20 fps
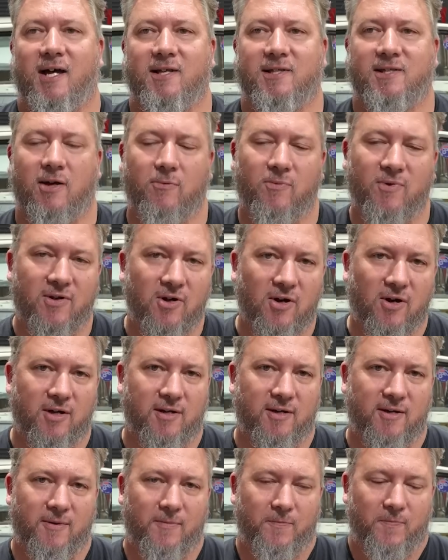So we've
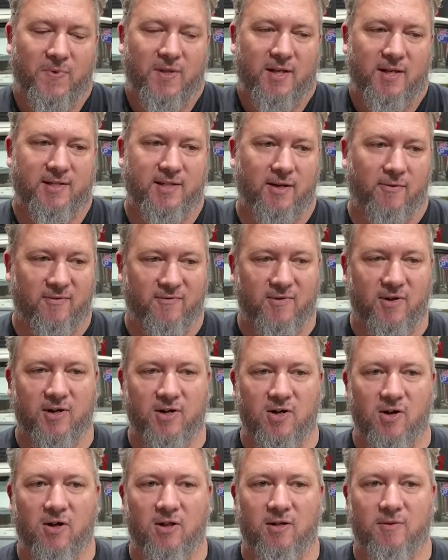got a
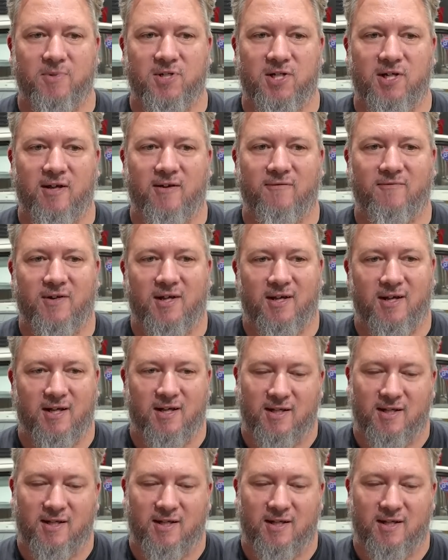column shift.